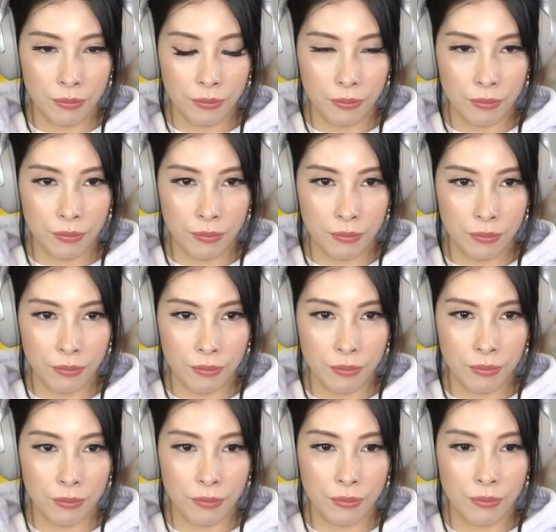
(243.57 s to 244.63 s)

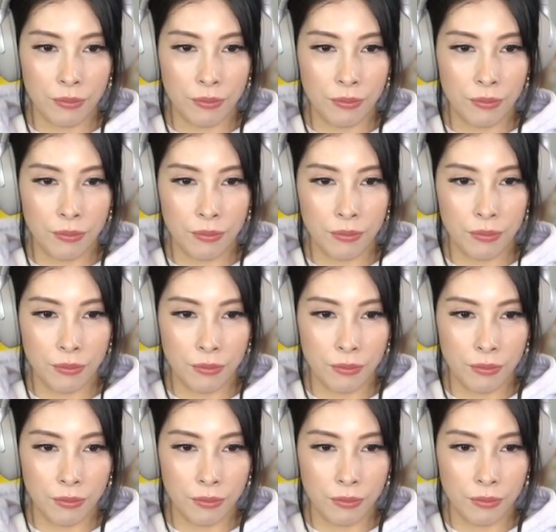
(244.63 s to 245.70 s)

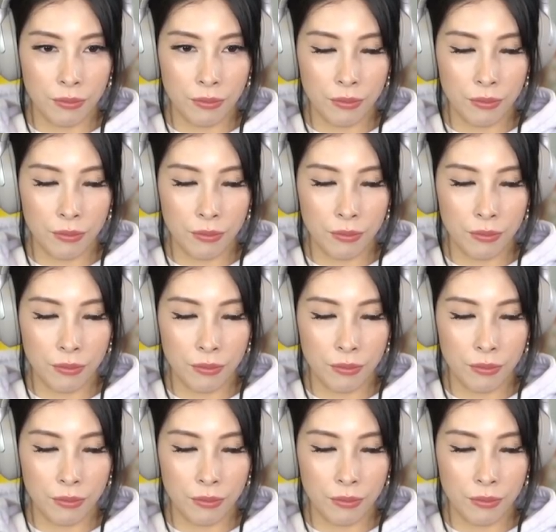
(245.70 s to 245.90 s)
[no speech]